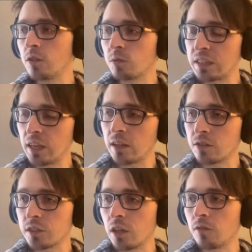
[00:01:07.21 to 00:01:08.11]
You were saying to
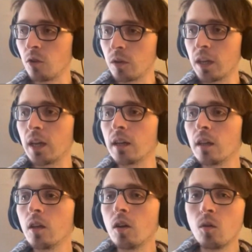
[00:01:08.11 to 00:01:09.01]
yourself, "Okay,
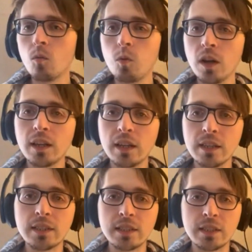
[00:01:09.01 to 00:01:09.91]
what
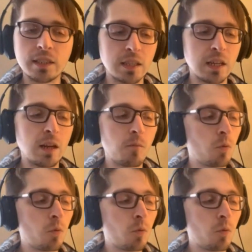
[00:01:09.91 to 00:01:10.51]
is this team?